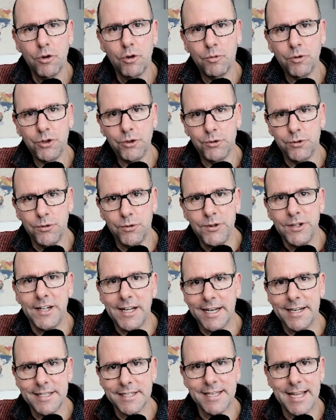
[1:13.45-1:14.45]
You do need to
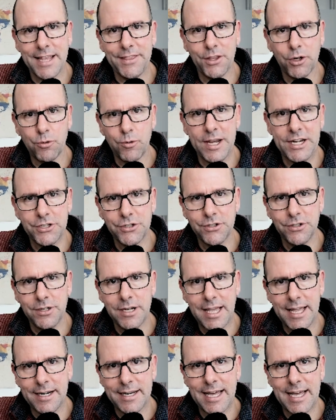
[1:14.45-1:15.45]
understand the question
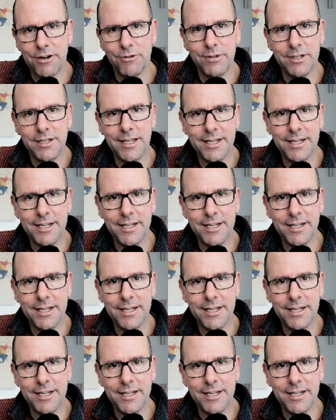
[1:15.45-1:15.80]
and how to in-